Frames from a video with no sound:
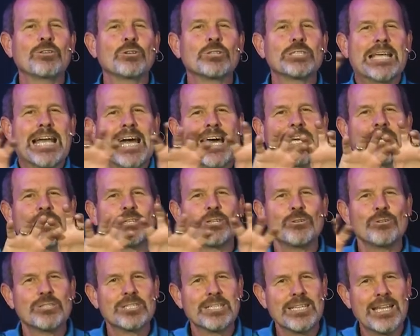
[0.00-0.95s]
those
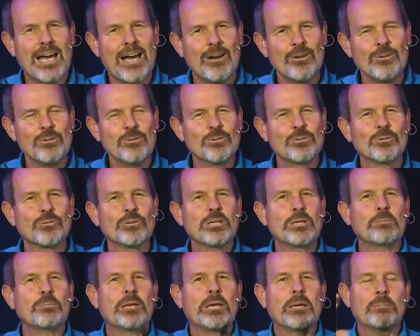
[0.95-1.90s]
attitudes and how you
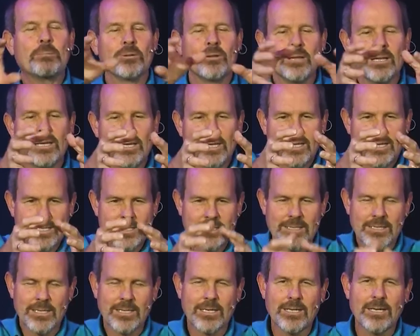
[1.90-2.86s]
treat people is
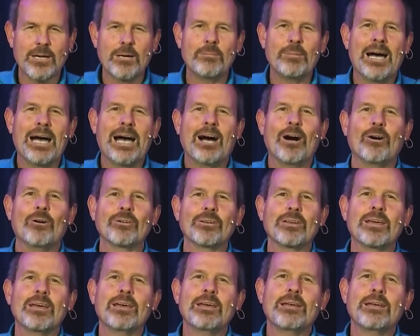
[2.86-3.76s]
going to come out